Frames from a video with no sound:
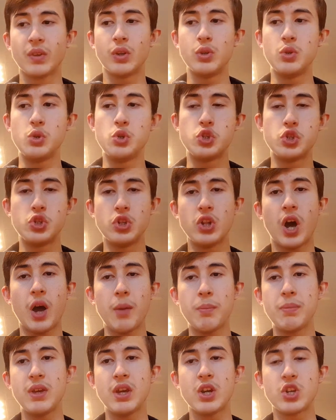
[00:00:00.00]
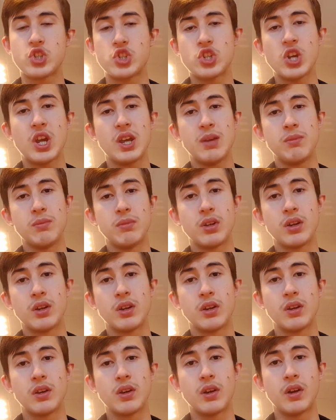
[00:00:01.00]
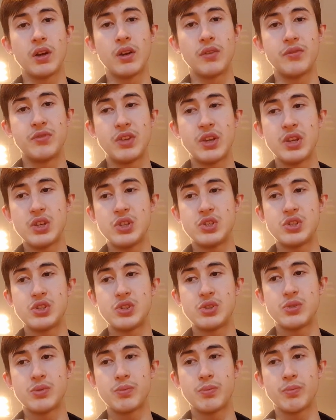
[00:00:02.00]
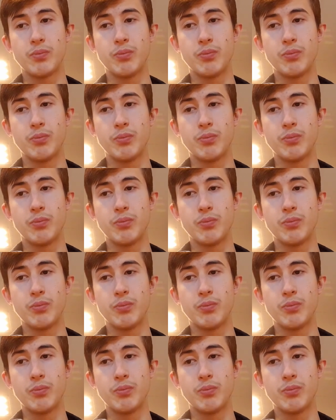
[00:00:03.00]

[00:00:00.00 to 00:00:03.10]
You should not be ashamed of these